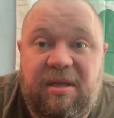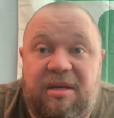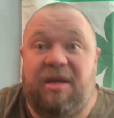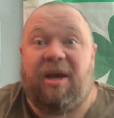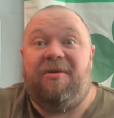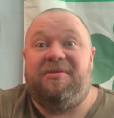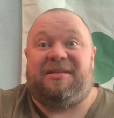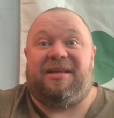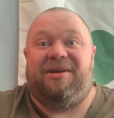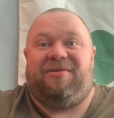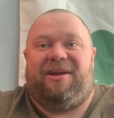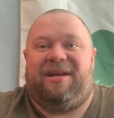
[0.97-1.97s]
Ghostly
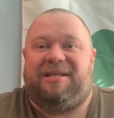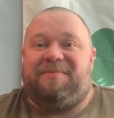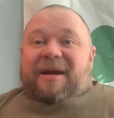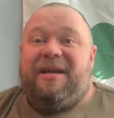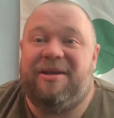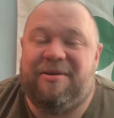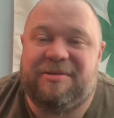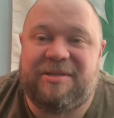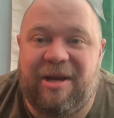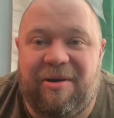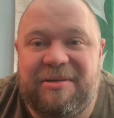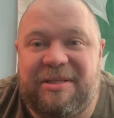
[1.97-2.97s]
greetings, my dudes.
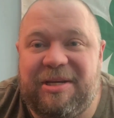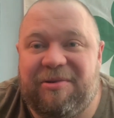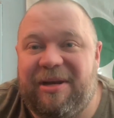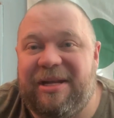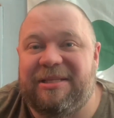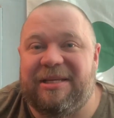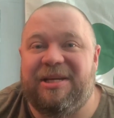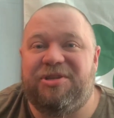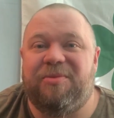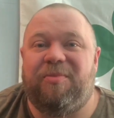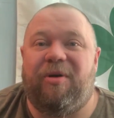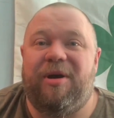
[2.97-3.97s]
Ghostly greetings, and it's
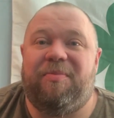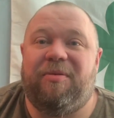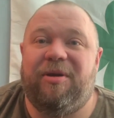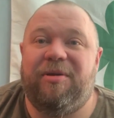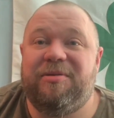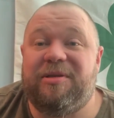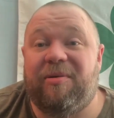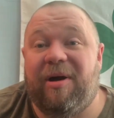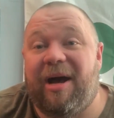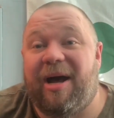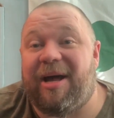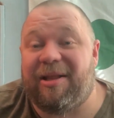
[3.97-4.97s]
your boy Prue, so
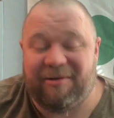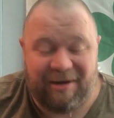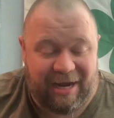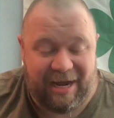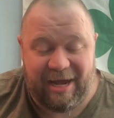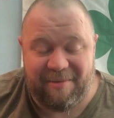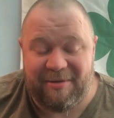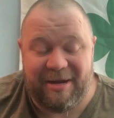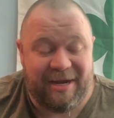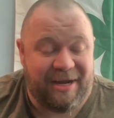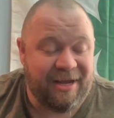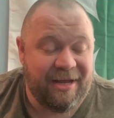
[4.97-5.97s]
holler at me.